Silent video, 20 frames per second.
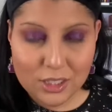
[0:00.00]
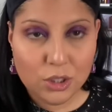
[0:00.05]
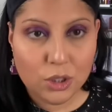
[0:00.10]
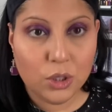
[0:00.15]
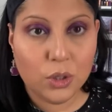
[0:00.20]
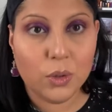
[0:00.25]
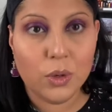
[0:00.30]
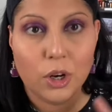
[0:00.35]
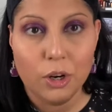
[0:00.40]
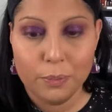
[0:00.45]

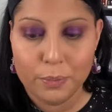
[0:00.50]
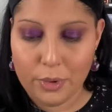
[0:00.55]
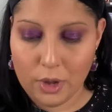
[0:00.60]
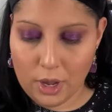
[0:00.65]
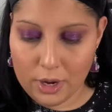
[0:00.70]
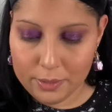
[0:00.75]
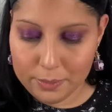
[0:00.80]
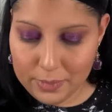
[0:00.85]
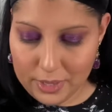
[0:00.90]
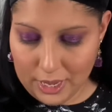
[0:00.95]
do our
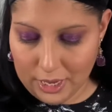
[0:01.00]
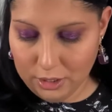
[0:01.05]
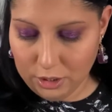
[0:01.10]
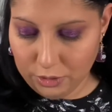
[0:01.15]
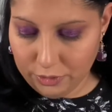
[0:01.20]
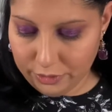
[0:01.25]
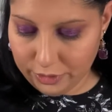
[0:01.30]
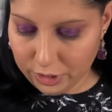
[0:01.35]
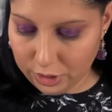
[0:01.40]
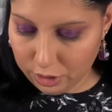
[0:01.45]
bottom lash
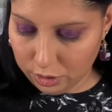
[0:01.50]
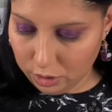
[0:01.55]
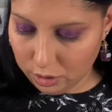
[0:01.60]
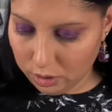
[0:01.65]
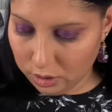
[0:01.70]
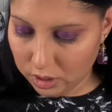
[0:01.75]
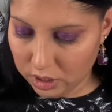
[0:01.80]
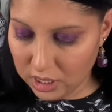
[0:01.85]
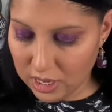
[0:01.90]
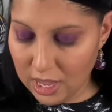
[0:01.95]

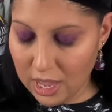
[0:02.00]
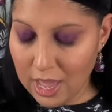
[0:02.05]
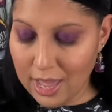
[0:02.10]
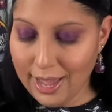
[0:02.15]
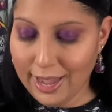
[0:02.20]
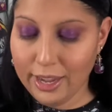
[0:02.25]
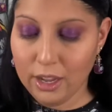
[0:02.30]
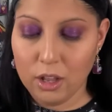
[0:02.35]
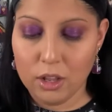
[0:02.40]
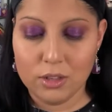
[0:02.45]
first.
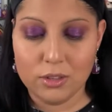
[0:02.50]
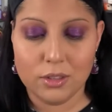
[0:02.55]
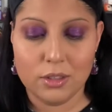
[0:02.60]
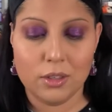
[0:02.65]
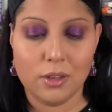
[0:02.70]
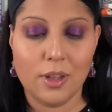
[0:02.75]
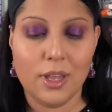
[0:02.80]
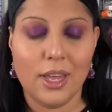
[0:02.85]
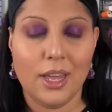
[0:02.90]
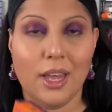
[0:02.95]
I also
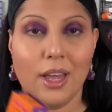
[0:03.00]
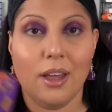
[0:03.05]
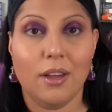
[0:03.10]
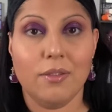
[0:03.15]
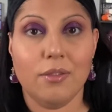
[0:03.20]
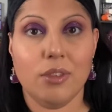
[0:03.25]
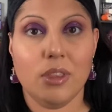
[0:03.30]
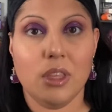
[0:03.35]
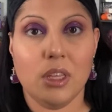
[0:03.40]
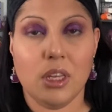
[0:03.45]
have
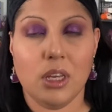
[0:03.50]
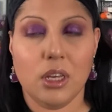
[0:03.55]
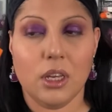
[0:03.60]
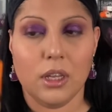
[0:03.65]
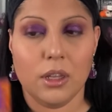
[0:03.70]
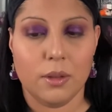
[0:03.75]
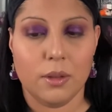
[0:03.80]
the